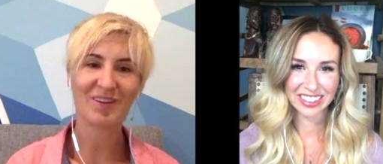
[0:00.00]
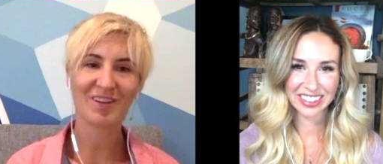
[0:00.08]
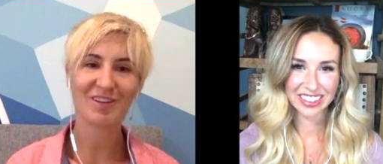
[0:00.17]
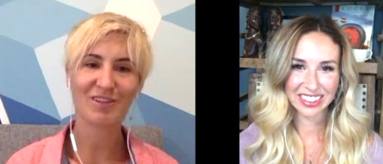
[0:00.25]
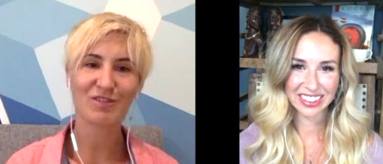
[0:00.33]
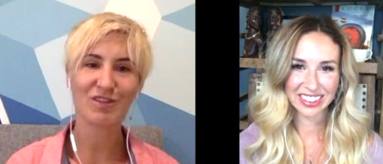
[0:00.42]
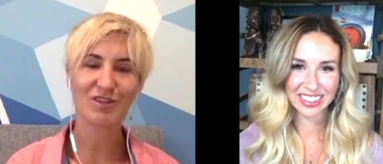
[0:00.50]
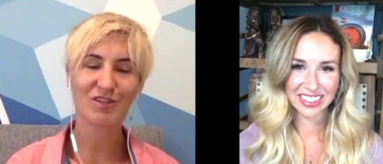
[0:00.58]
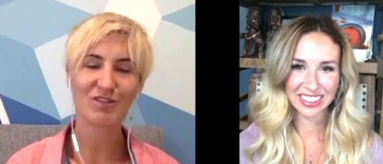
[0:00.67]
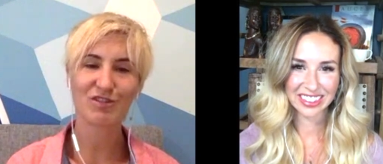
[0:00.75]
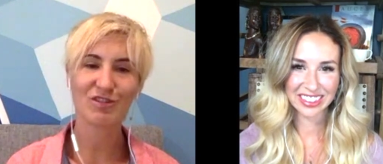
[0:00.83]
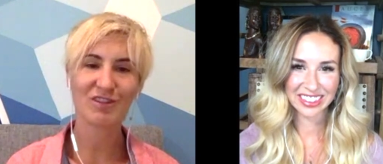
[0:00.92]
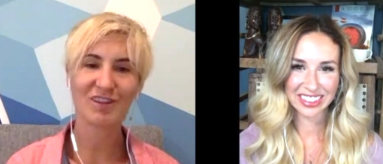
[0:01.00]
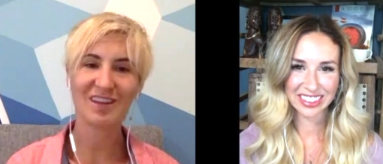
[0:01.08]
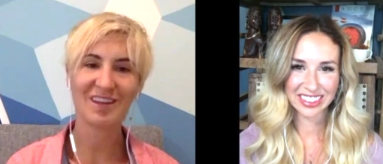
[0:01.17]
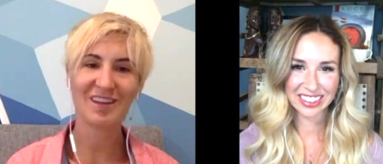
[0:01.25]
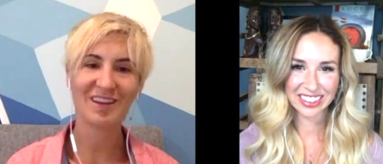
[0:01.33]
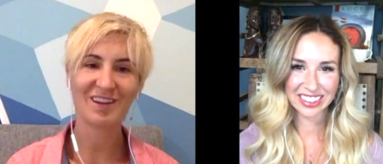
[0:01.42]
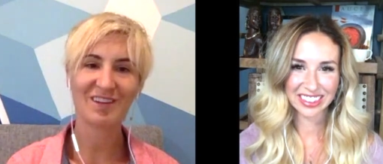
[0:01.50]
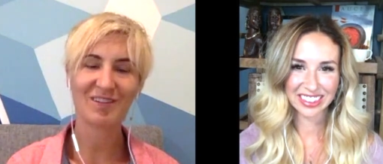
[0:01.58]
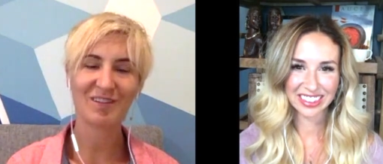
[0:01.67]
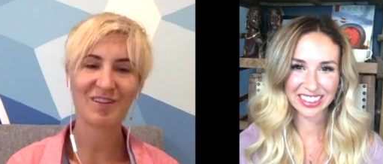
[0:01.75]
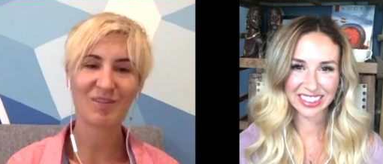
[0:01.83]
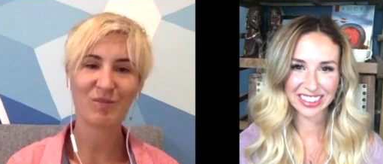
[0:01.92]
Speaker 1: your your journey
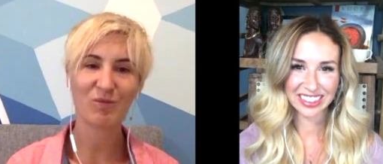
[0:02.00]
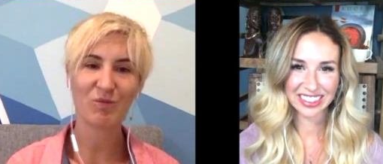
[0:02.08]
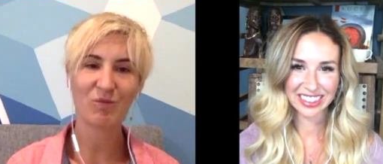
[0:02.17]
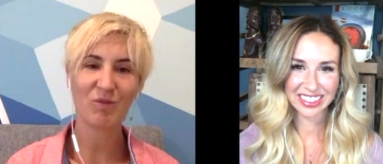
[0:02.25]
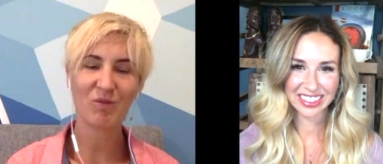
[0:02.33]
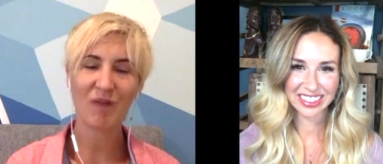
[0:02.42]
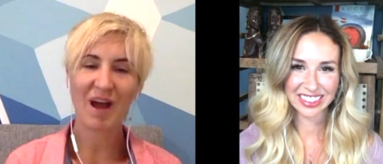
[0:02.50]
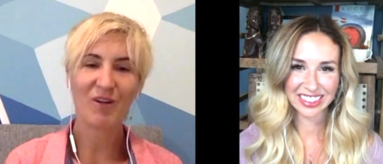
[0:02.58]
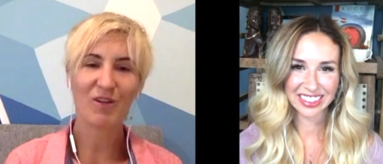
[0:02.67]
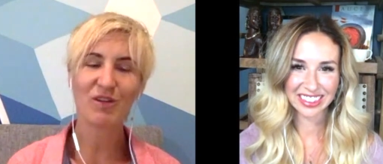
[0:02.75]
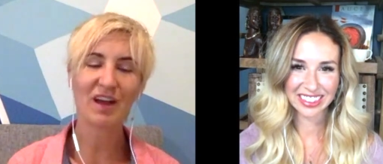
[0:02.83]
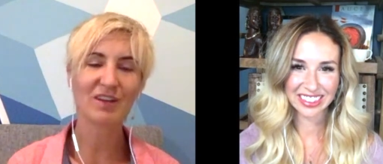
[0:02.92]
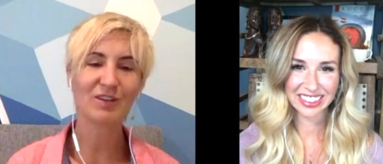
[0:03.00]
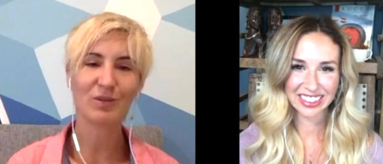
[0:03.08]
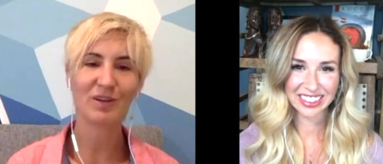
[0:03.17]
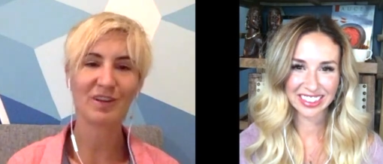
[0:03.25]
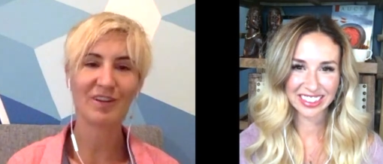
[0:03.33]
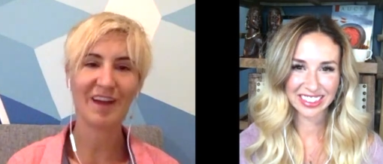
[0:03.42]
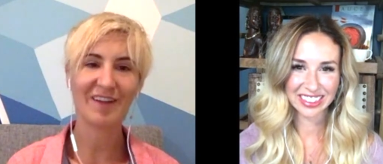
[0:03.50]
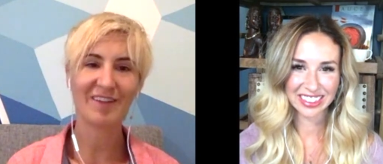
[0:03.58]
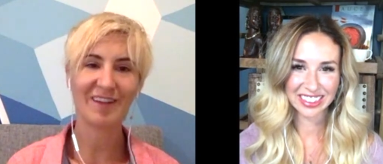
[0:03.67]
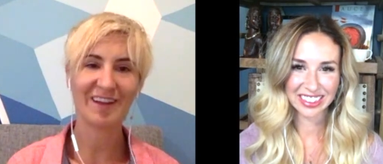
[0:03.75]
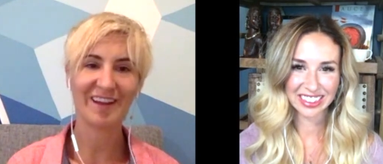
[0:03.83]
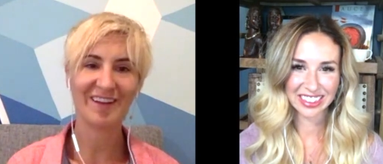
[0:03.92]
and how you got to where you're at
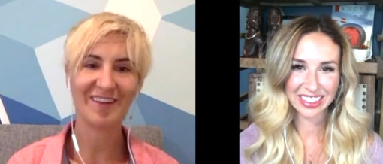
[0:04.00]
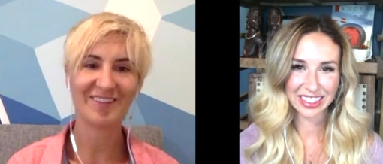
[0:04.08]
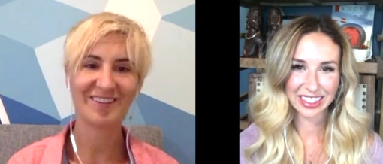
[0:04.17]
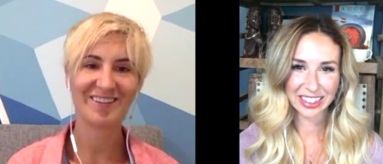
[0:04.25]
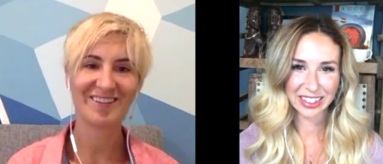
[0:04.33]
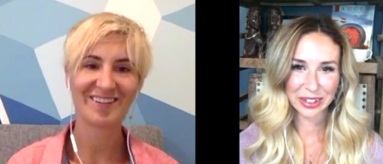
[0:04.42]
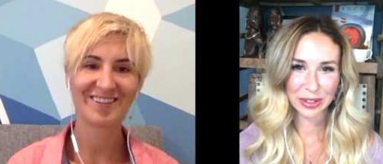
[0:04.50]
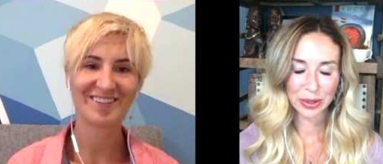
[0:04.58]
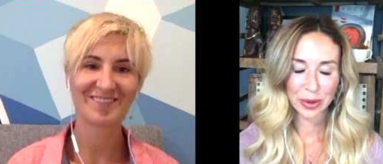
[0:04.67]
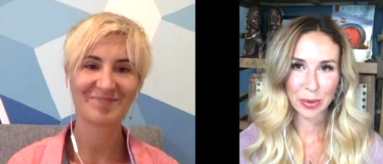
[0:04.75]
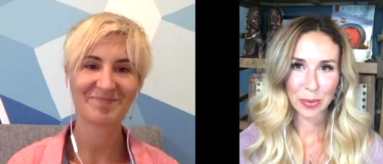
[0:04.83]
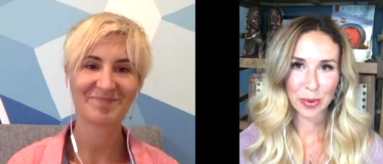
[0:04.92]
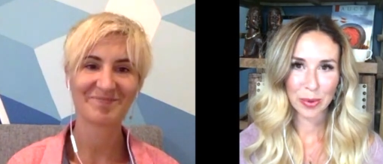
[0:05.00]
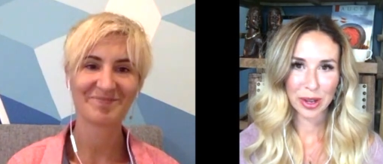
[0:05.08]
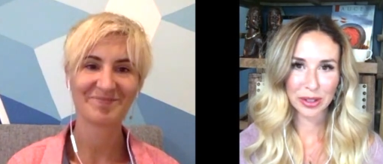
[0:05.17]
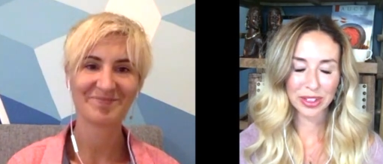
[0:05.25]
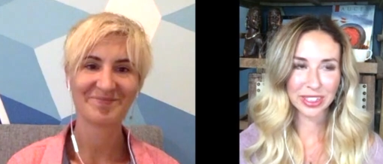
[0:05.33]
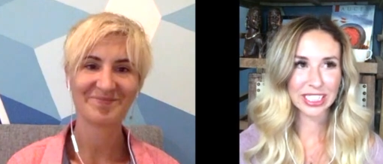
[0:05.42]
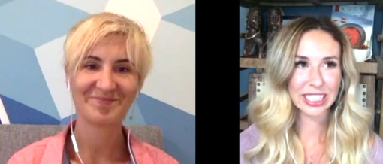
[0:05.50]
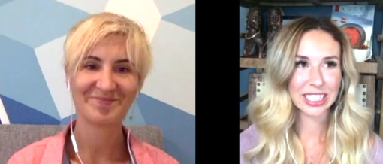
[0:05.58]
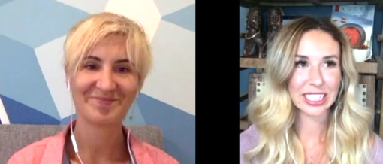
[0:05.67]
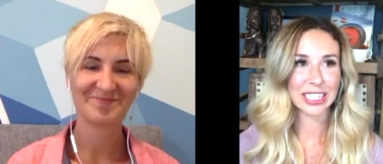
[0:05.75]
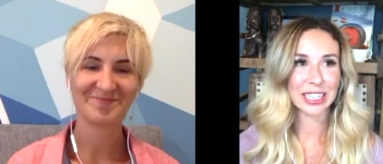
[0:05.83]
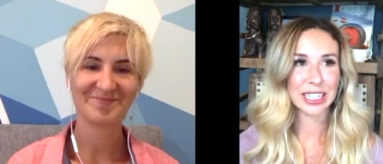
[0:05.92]
right now
Speaker 2: well let's
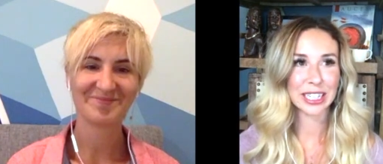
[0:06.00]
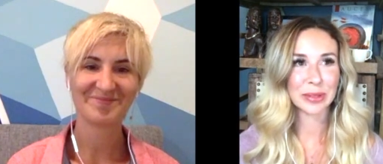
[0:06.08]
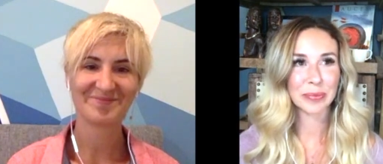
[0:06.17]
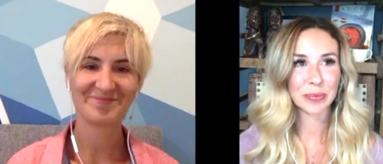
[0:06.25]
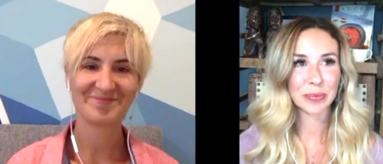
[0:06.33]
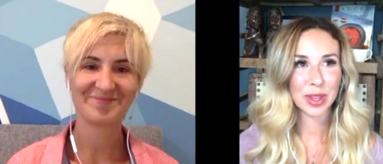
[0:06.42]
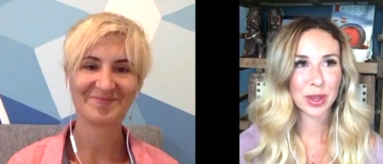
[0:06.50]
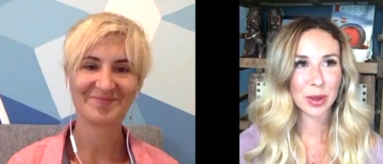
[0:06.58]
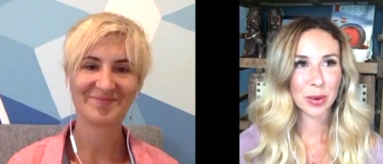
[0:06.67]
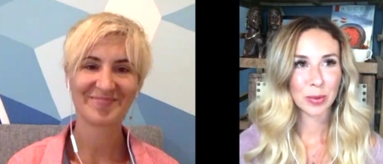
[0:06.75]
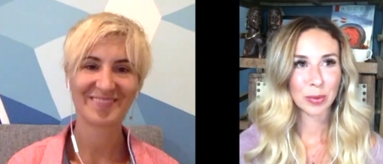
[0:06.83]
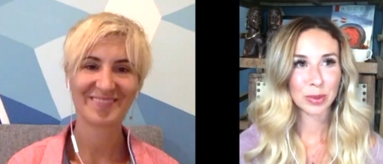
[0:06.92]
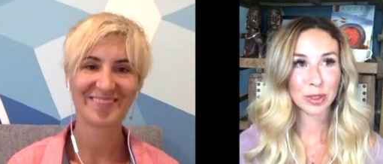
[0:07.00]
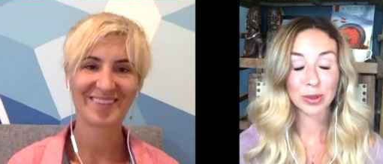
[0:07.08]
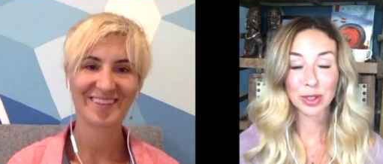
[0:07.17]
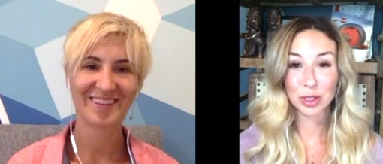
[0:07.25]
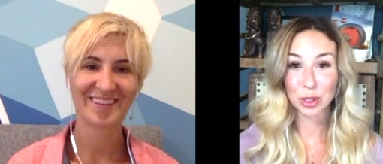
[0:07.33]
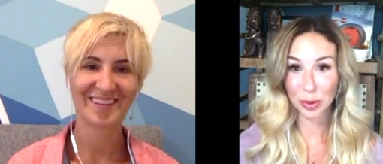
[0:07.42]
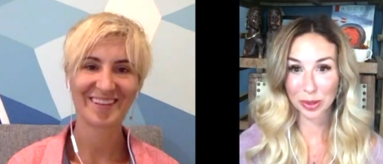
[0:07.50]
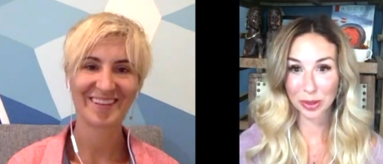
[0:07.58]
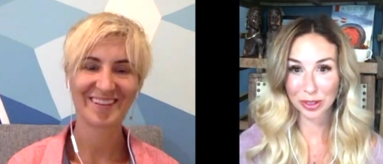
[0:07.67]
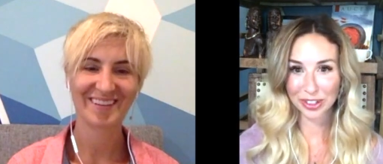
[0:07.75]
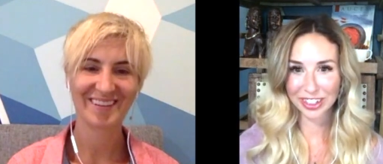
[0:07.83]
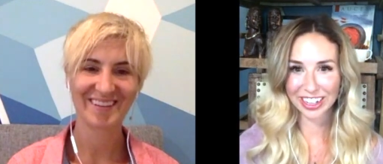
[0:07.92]
see the we'll do the
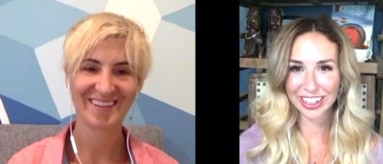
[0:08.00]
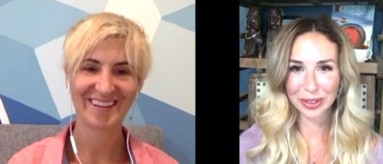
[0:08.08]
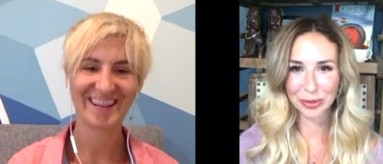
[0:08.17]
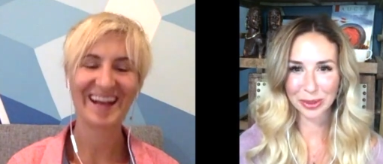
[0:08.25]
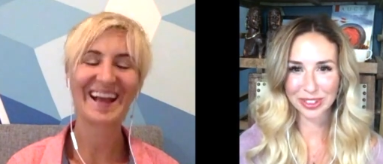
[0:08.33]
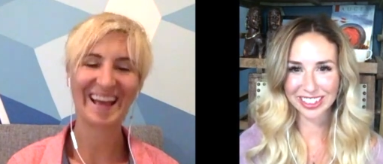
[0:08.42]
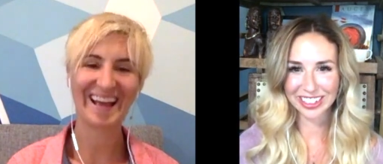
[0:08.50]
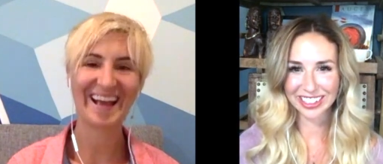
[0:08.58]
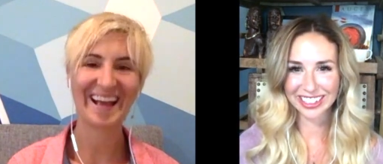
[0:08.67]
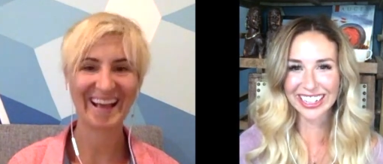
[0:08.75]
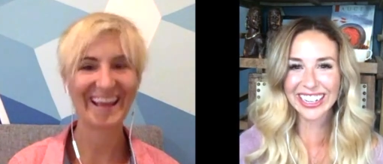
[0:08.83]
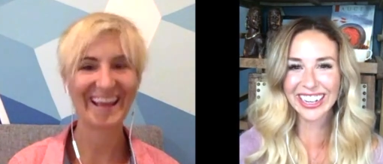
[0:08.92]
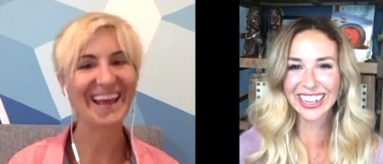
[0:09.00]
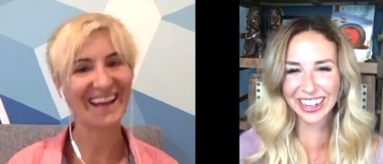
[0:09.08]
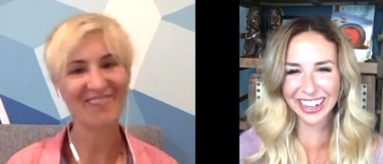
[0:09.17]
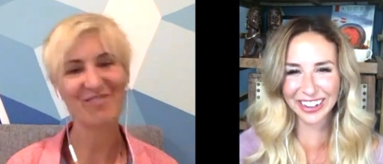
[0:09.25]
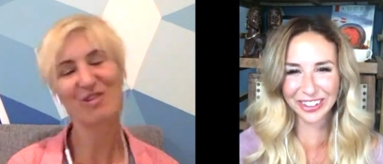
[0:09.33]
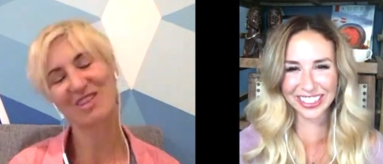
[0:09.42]
shorter and then we'll okay. see yeah we'll